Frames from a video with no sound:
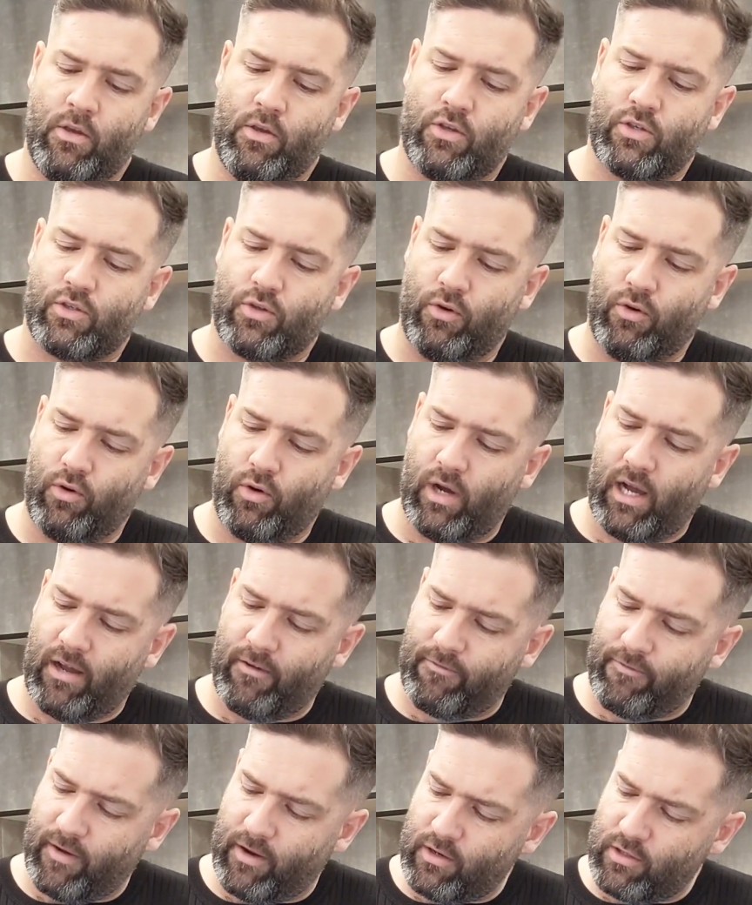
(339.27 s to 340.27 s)
So I
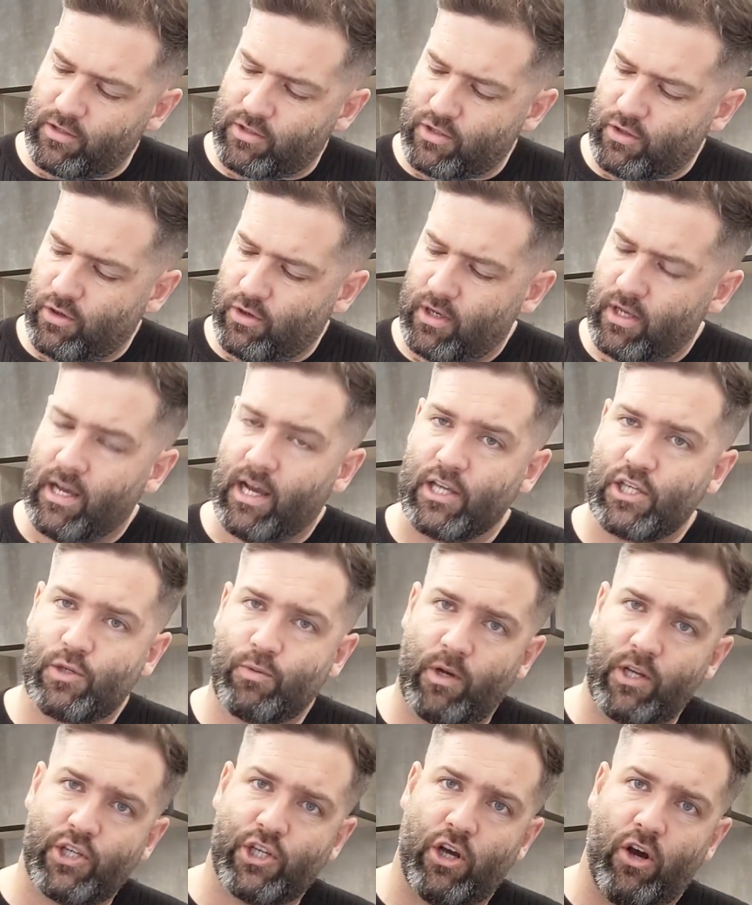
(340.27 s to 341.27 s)

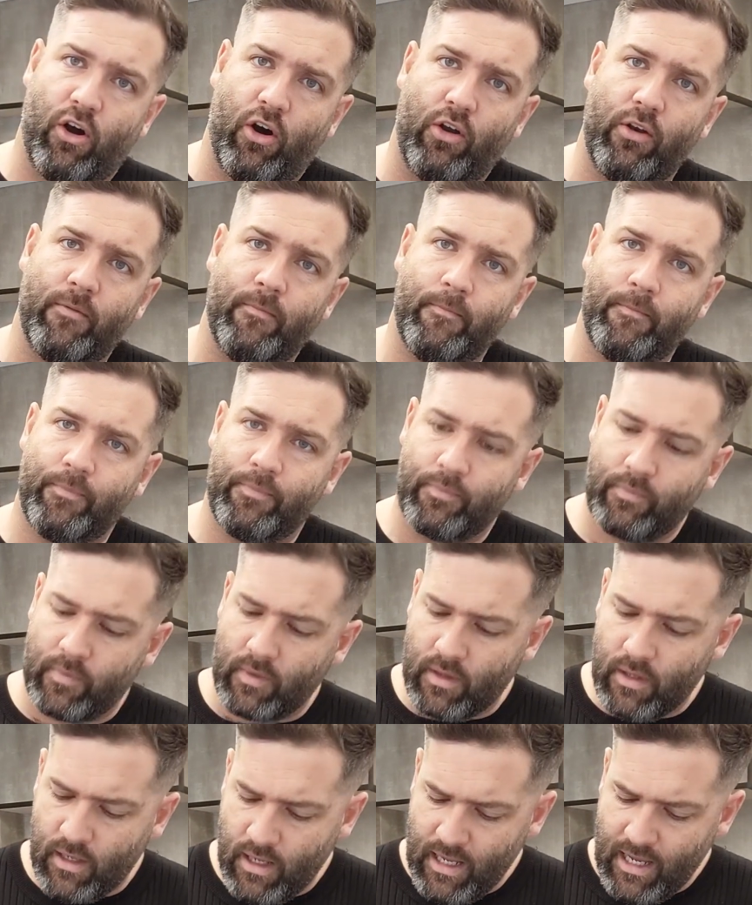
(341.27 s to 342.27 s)
switch it on
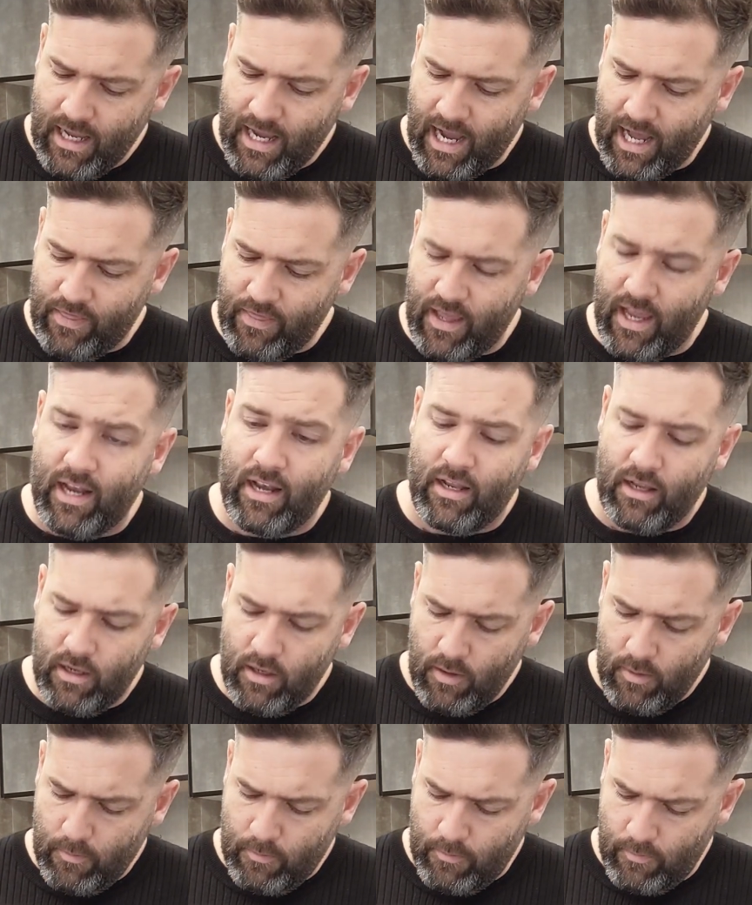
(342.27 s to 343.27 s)
and then
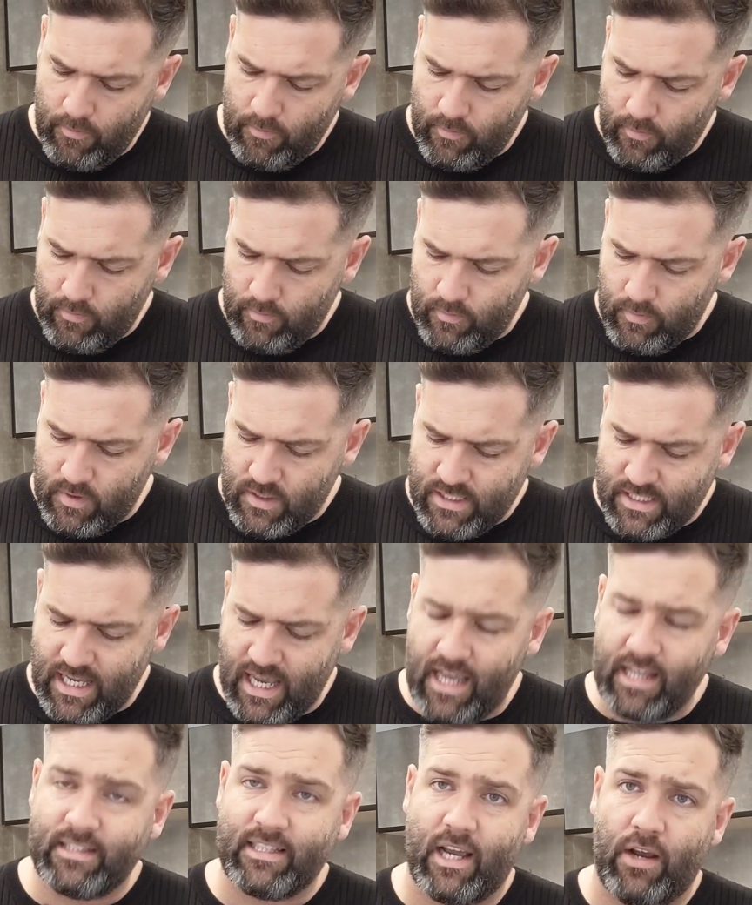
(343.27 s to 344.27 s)

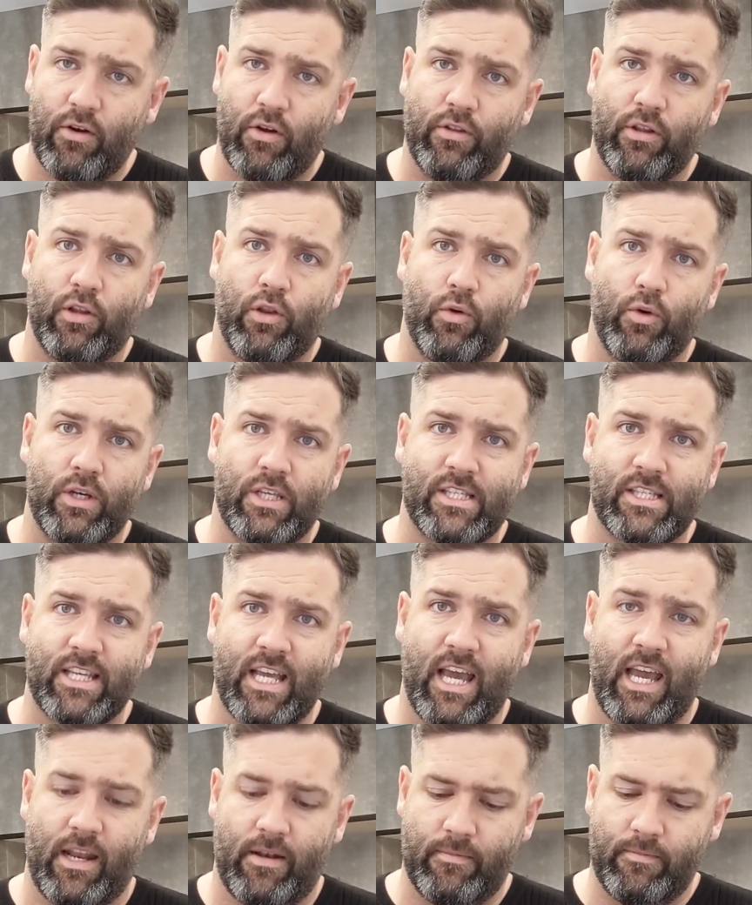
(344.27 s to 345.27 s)
set it down on the lowest
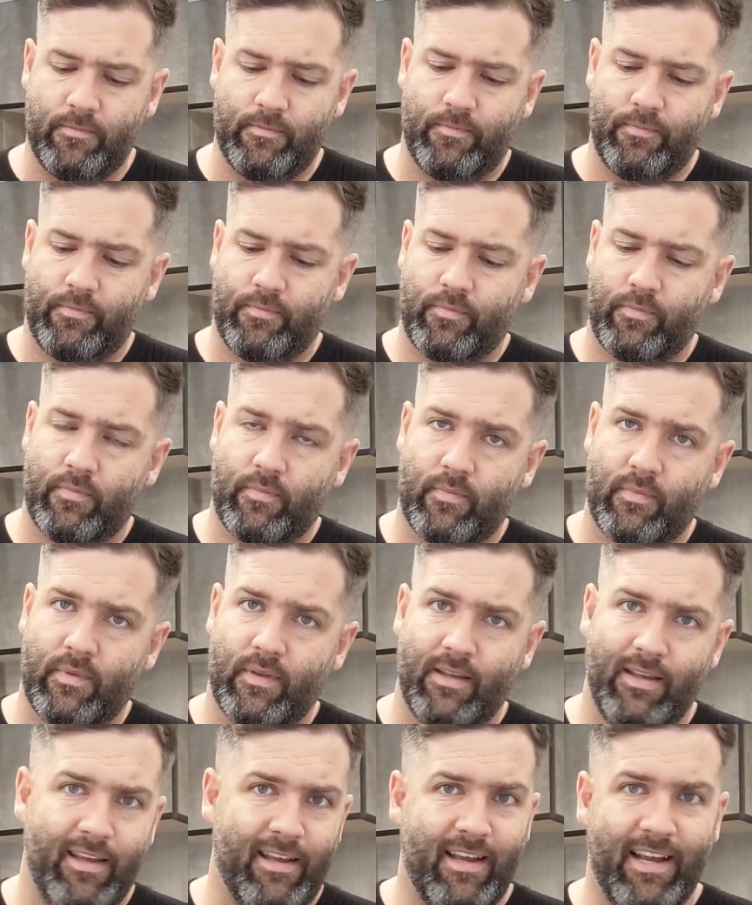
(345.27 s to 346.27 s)
setting,
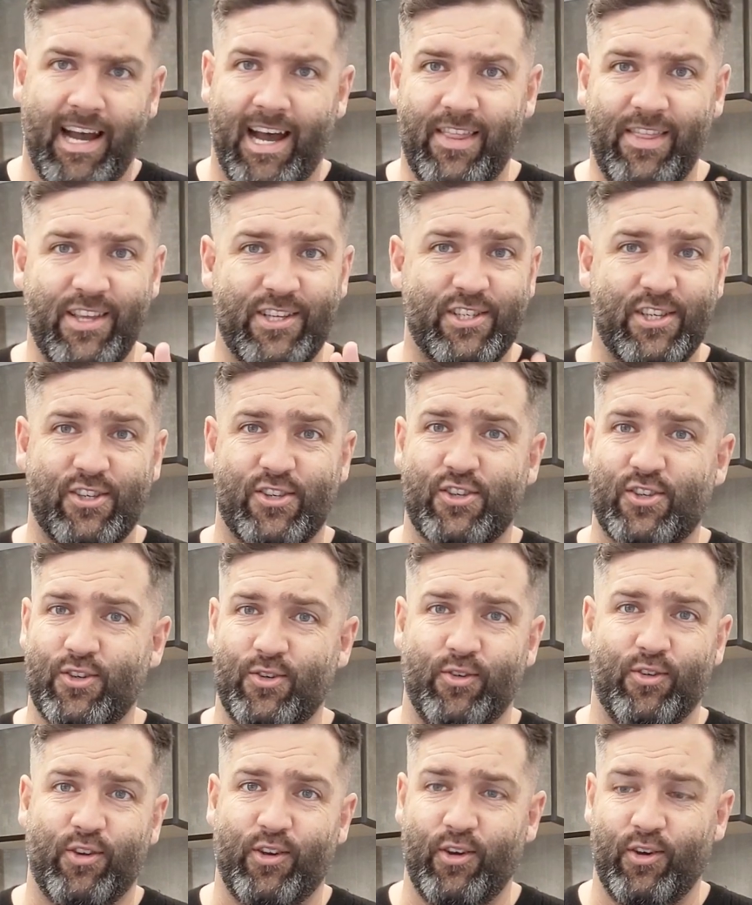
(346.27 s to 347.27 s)
and this is
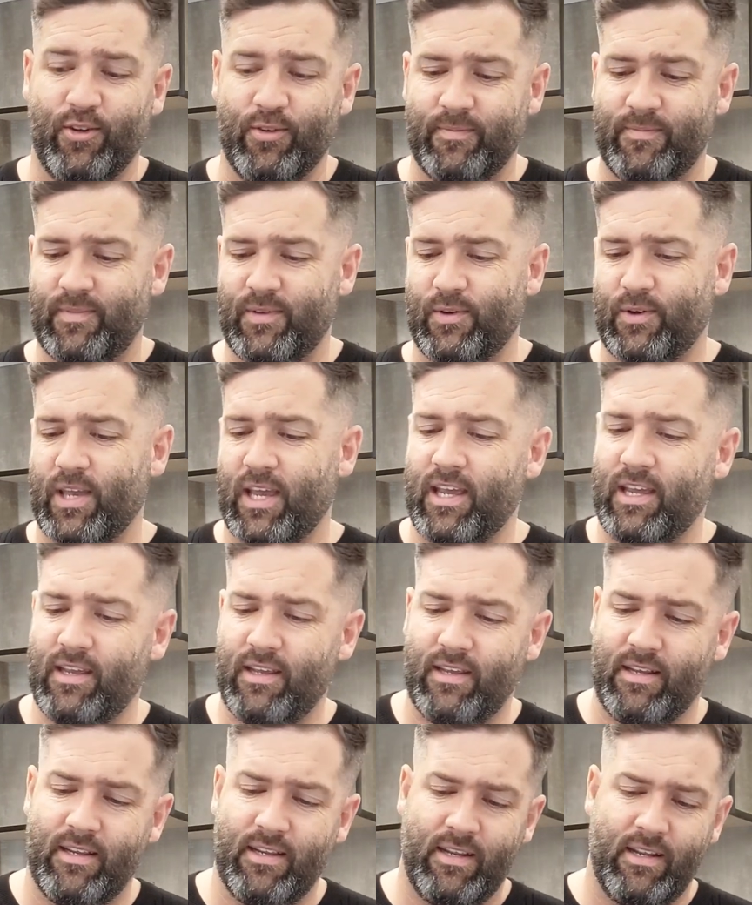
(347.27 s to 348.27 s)
so cool, okay?
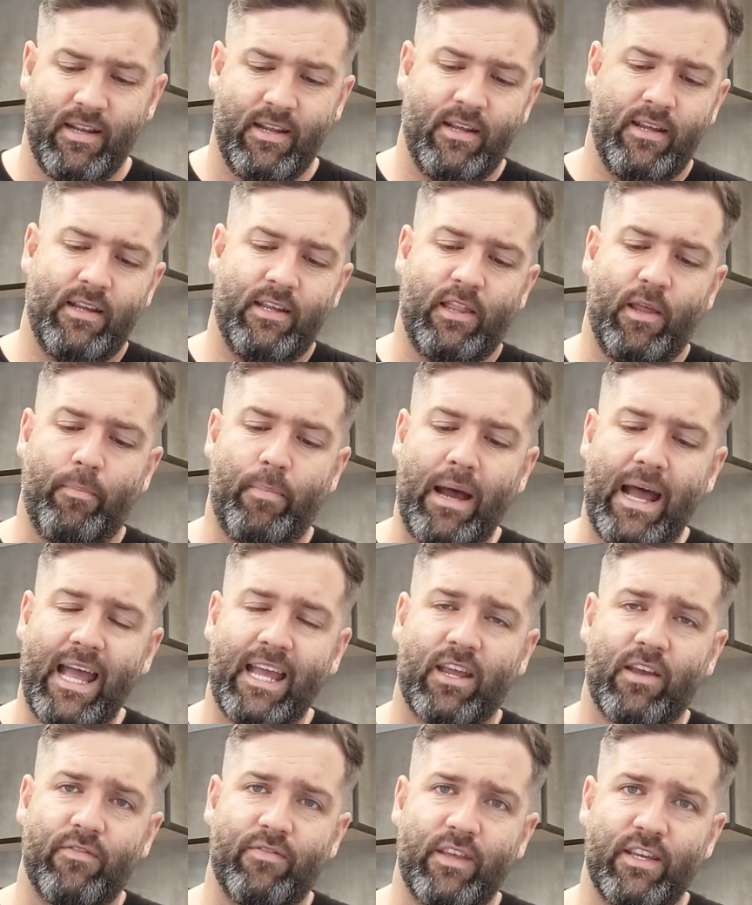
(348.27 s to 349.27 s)
The
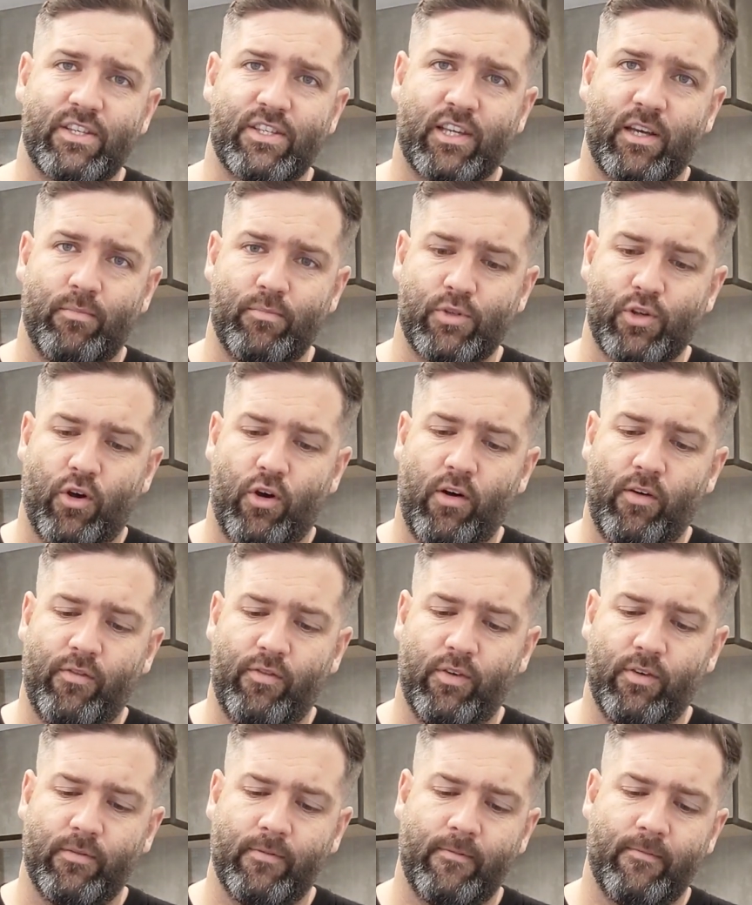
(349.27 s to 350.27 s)
back of this comes
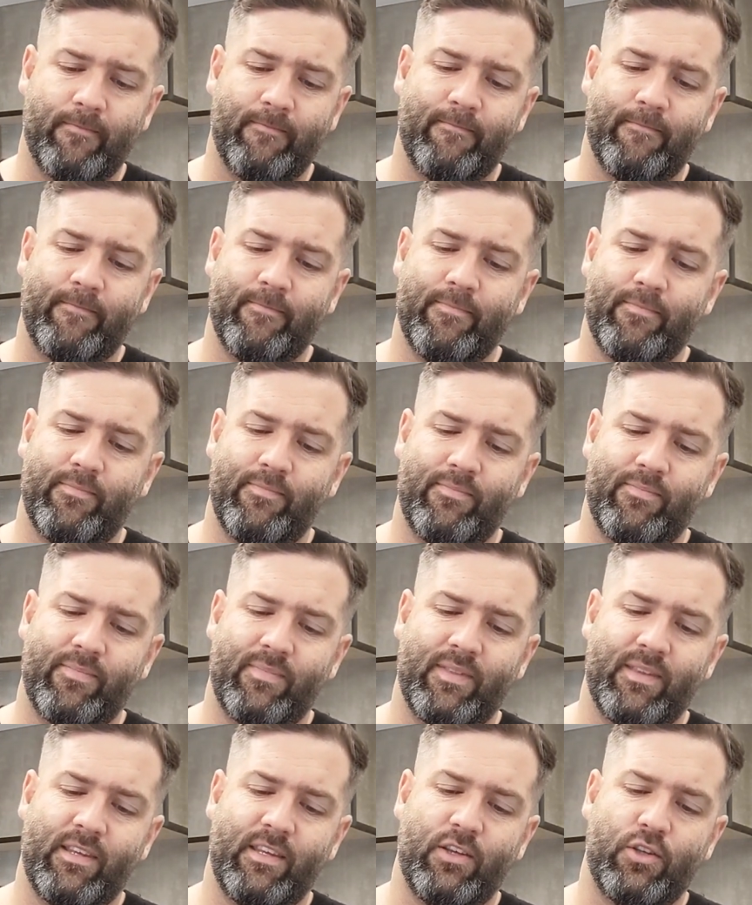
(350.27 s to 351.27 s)
off,
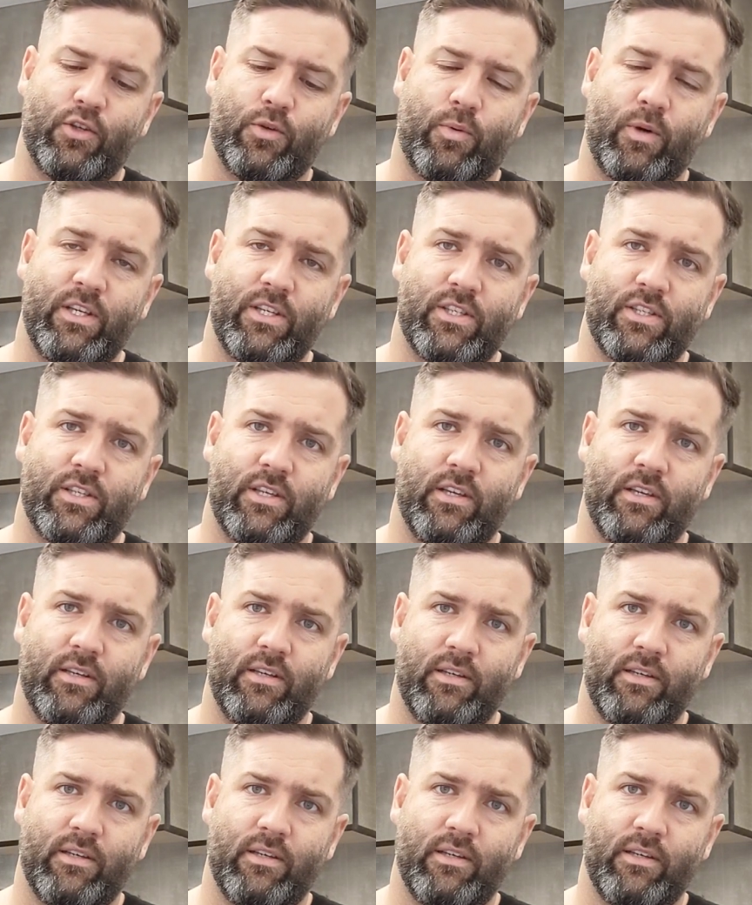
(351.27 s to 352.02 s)
you twist,